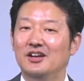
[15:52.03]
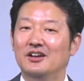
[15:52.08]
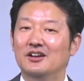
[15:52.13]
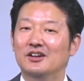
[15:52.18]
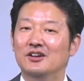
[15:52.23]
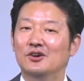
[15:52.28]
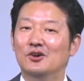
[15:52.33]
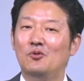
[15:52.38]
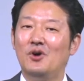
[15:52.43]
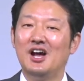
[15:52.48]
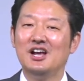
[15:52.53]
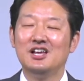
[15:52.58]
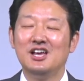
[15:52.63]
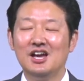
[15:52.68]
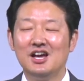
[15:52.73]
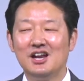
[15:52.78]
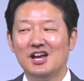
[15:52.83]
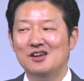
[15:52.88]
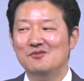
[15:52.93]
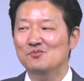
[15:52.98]
Why
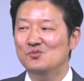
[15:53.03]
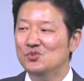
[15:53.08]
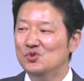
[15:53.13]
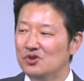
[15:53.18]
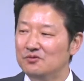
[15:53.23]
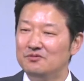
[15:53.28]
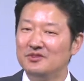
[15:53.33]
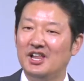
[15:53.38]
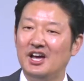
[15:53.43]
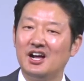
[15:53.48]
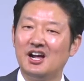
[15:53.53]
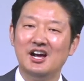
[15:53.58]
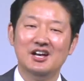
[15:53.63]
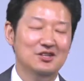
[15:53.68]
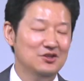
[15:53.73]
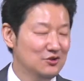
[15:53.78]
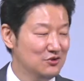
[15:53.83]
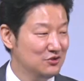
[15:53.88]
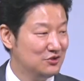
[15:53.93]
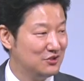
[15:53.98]
can't I move like I
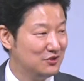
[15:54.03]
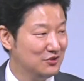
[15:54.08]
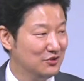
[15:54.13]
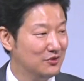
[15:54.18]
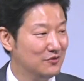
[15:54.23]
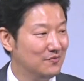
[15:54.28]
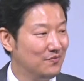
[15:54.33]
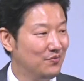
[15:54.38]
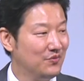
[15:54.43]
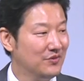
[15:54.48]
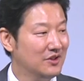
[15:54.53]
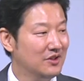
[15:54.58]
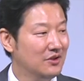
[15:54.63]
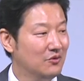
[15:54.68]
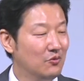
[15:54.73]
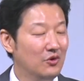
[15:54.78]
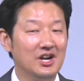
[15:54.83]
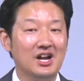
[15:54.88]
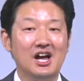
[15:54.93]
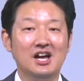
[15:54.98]
used to
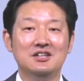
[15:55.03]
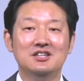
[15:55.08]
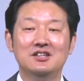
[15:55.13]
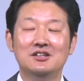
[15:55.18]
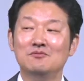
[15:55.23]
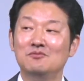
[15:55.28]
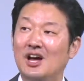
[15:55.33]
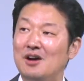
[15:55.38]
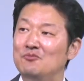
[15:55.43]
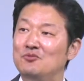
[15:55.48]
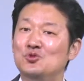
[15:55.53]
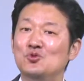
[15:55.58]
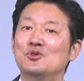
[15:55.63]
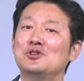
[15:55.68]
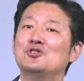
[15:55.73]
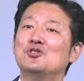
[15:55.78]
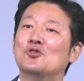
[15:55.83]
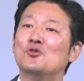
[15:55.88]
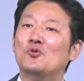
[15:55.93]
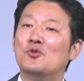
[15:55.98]
when I'm doing
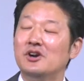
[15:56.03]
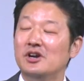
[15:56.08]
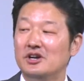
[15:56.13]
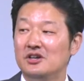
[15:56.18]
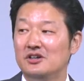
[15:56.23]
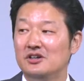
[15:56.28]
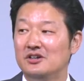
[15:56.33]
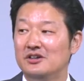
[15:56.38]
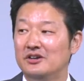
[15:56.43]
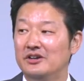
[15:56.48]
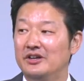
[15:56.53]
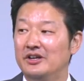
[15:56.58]
your work?